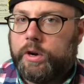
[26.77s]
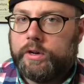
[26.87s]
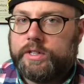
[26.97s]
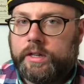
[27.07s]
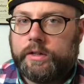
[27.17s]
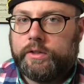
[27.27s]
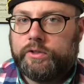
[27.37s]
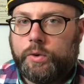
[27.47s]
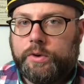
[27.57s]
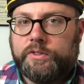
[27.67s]
are telling the
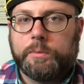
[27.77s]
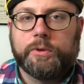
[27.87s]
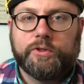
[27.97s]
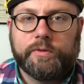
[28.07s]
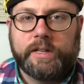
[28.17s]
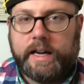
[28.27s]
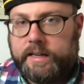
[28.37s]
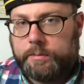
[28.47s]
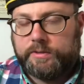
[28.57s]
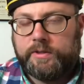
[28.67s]
stories and preserving
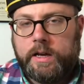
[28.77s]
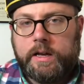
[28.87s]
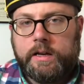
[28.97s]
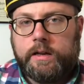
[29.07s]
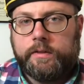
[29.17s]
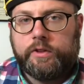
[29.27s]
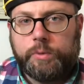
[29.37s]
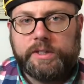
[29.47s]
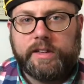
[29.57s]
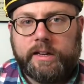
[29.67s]
items. This
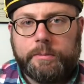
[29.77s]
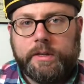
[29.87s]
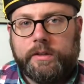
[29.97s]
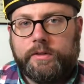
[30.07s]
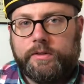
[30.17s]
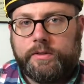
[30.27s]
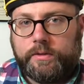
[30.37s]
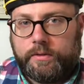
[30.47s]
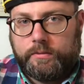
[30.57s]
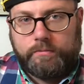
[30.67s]
week's item
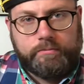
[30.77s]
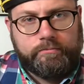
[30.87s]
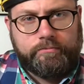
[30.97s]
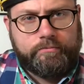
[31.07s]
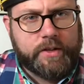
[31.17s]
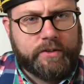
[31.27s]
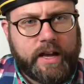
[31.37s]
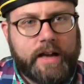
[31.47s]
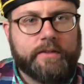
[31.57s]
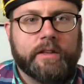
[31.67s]
is this
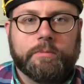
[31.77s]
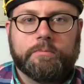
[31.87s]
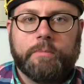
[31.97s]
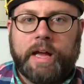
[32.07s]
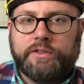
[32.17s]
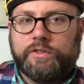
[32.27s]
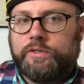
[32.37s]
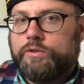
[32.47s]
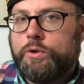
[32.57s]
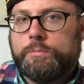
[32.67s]
hat that
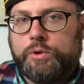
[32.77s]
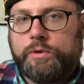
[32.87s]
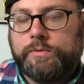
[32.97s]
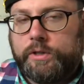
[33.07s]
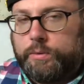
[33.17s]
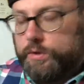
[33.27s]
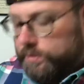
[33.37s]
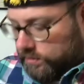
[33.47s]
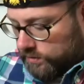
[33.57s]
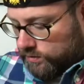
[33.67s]
matches so beautifully
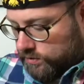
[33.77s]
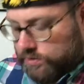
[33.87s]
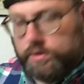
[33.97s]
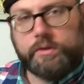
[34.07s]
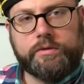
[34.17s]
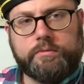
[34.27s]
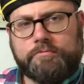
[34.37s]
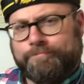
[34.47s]
with this shirt.